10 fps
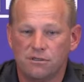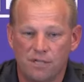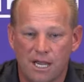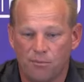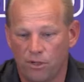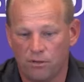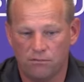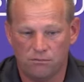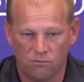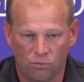You got to put
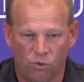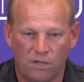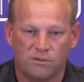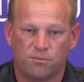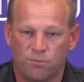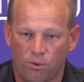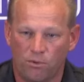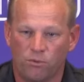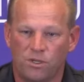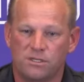
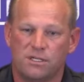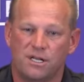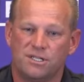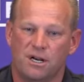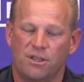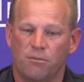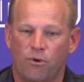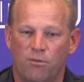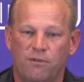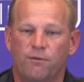one touchdown on the
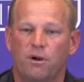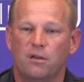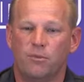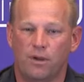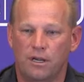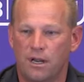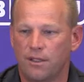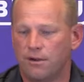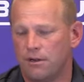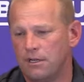board before you can put another.